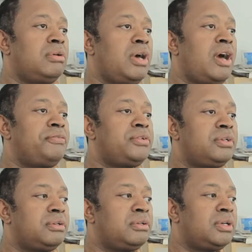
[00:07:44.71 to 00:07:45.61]

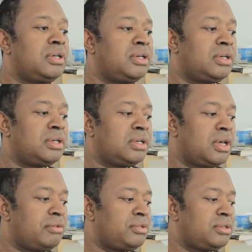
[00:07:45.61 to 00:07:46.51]
After
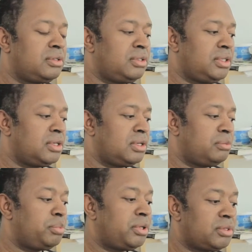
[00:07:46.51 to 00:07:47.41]

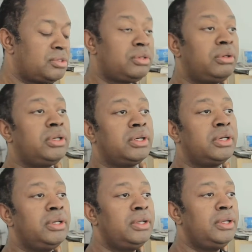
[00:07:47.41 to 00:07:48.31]
the
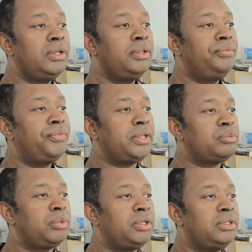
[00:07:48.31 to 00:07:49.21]
perestroika,
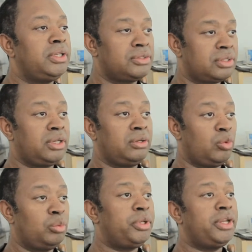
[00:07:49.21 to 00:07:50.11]
that's when things kind of
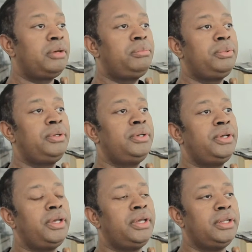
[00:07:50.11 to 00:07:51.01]
opened up,
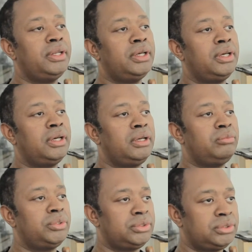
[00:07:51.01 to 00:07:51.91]
and I
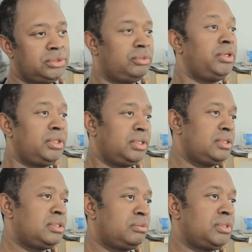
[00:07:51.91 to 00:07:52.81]
was doing
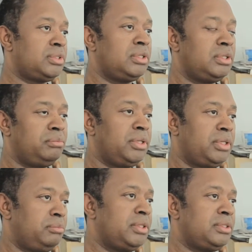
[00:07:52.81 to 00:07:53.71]
this. I was
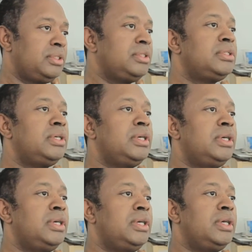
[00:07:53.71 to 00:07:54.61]
in the business,
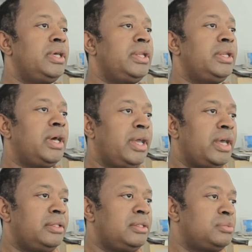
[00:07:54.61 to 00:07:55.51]
and I
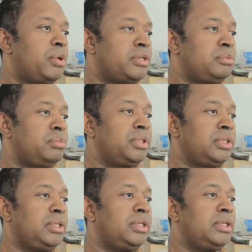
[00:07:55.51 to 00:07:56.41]
had this
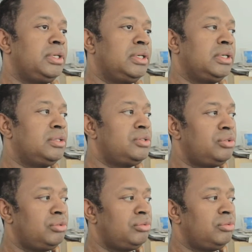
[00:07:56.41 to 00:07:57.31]
possibility
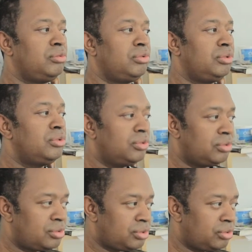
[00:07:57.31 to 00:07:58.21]
to
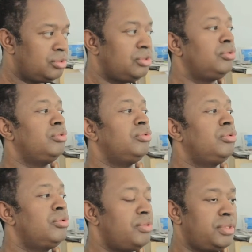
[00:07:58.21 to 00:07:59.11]
do
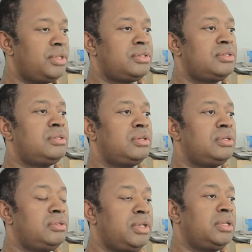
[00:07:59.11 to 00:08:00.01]
this, to
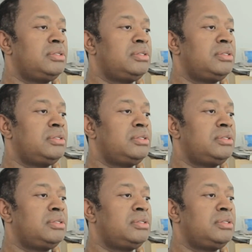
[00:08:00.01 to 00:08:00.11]
get